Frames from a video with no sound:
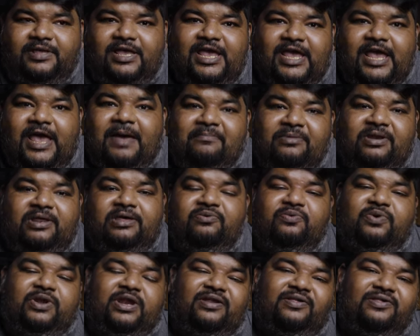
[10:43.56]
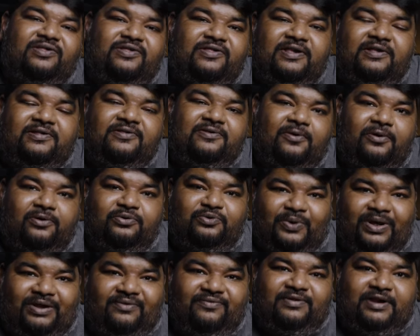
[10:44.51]
AMD with its 6-core
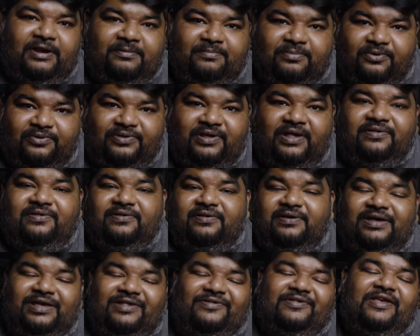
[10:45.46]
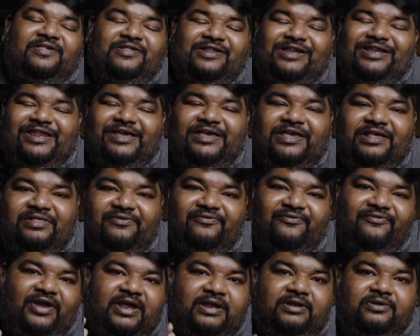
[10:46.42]
12-thread processor is actually taking the
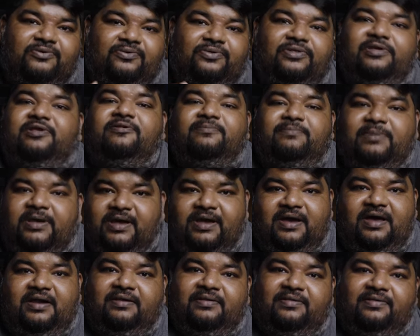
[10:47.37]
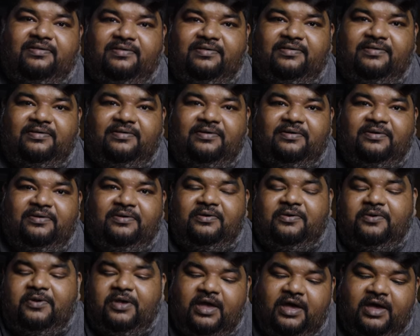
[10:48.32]
fight to these big guns.
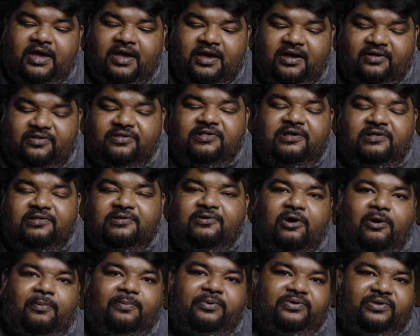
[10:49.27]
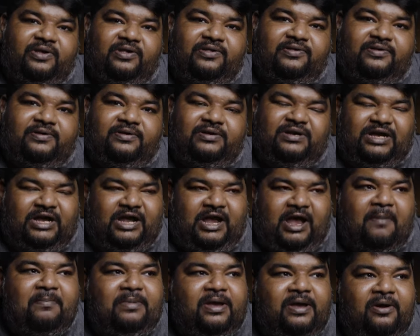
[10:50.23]
A 6-core processor
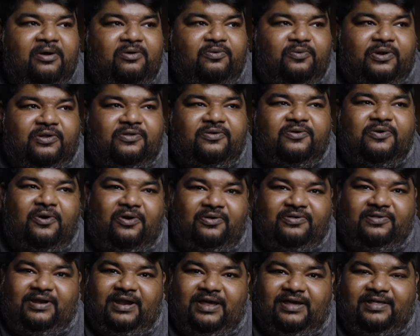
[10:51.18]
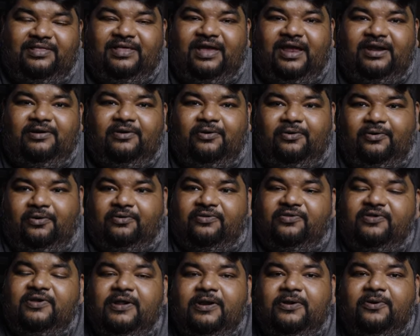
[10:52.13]
coming out with scores like that on
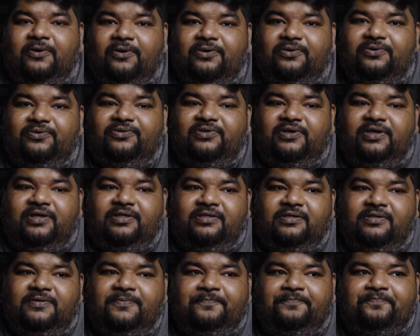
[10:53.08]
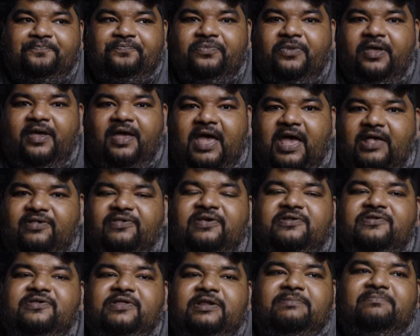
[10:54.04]
single-core usage
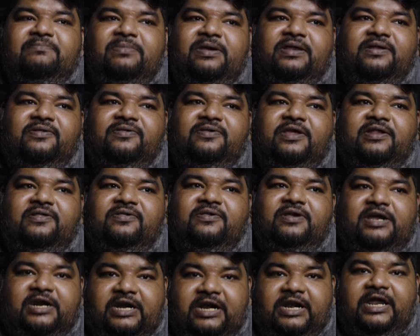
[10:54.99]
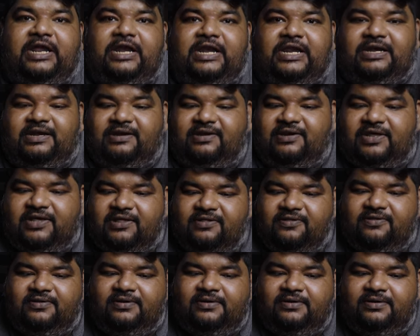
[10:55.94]
essentially means it's a really
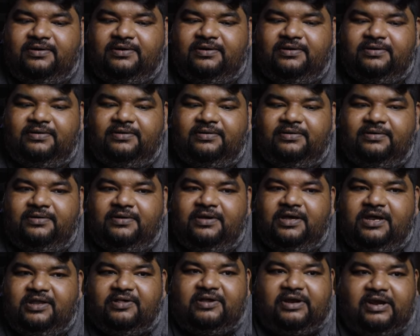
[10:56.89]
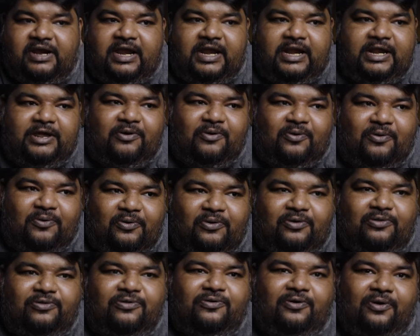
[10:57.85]
decent, it's a really
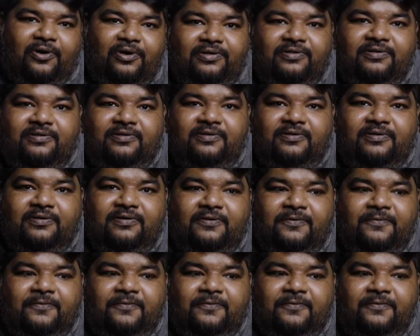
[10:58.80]
good choice